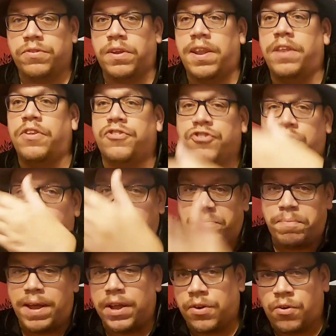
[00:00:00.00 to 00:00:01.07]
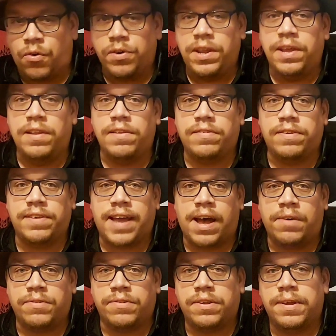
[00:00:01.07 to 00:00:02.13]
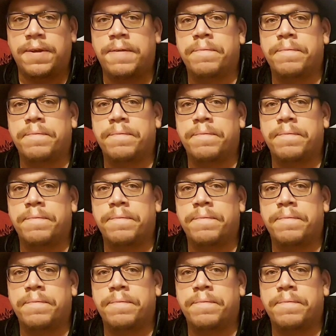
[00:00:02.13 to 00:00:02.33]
So then the church met in Cornelius' house.